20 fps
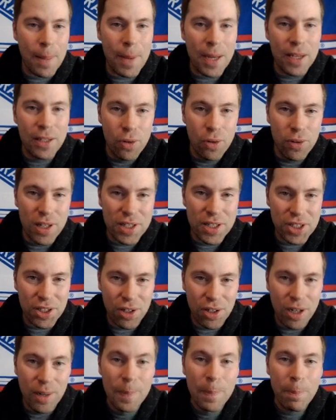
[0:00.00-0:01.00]
a new
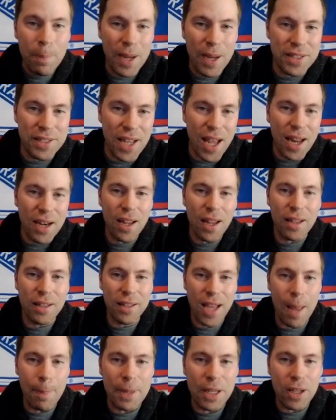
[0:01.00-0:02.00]
listener. My dad
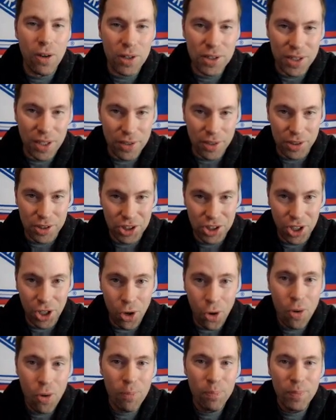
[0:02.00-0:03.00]
got me hooked on your
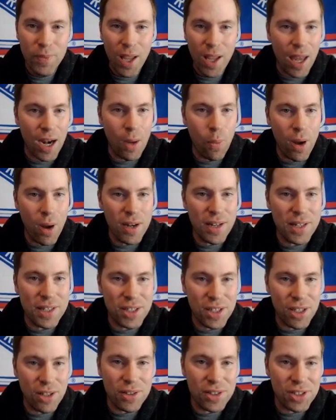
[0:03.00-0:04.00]
show, and I wanted to
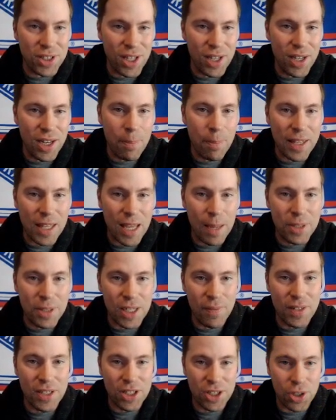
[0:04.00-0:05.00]
still send in my Game
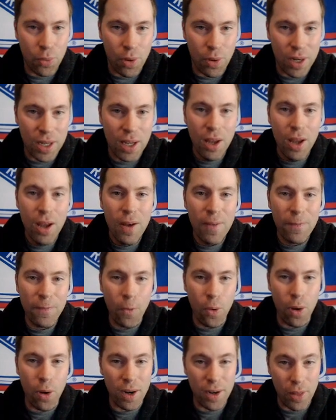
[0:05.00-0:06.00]
seven story
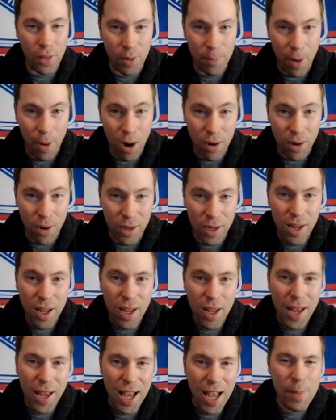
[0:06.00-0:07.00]
for another part.
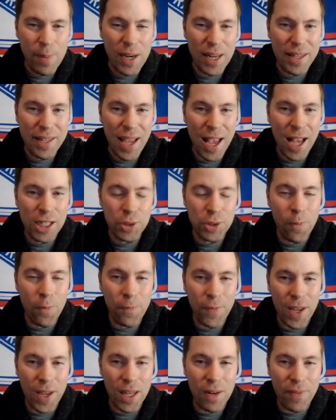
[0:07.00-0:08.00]
I've been a casual
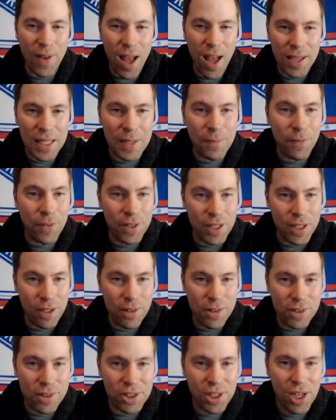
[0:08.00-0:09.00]
fan of hockey for
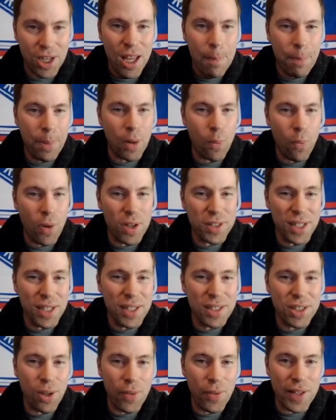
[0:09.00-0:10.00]
years, but it wasn't
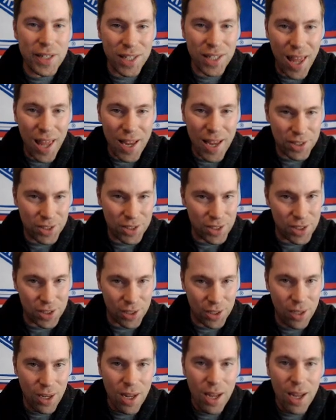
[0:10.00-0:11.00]
until this last
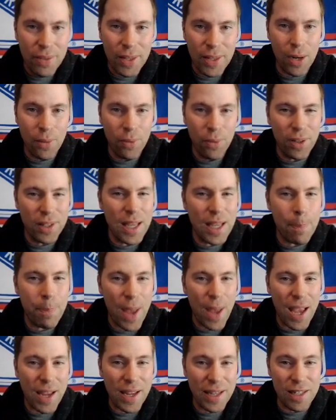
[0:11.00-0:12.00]
season that I really got
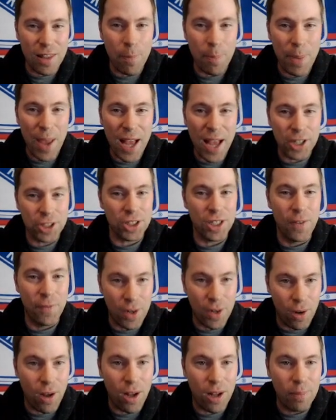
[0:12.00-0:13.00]
back into the passion of it
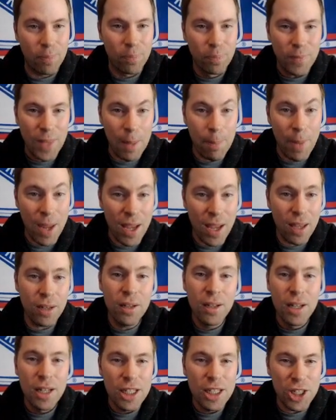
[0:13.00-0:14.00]
all. And man,
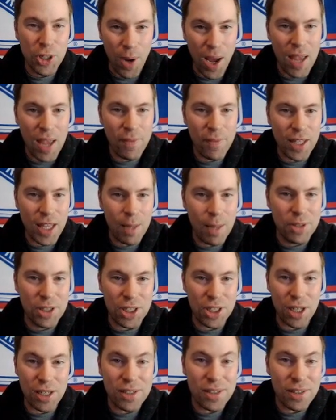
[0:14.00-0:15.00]
do I have a game st-